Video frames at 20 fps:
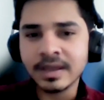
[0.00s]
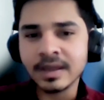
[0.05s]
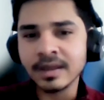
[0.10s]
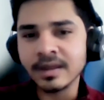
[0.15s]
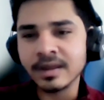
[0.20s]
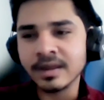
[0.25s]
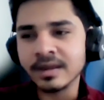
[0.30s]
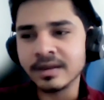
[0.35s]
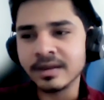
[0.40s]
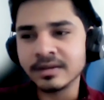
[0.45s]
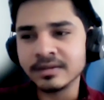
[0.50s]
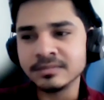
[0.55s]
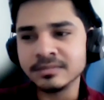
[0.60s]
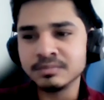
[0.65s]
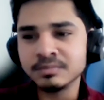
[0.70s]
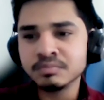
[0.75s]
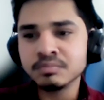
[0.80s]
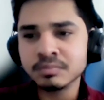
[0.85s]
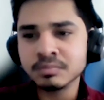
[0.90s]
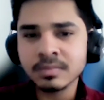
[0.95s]

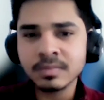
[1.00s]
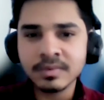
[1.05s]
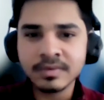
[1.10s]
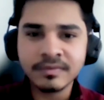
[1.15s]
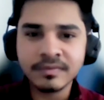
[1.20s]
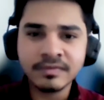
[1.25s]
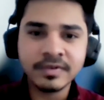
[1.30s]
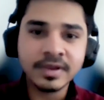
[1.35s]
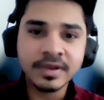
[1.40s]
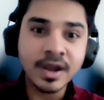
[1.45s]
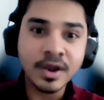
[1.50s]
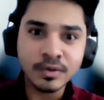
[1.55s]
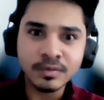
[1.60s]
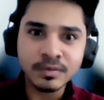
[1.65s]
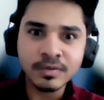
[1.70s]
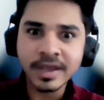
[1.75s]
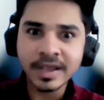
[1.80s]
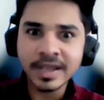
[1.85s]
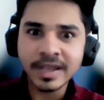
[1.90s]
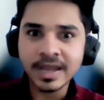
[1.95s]
and figure out
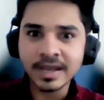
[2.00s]
what I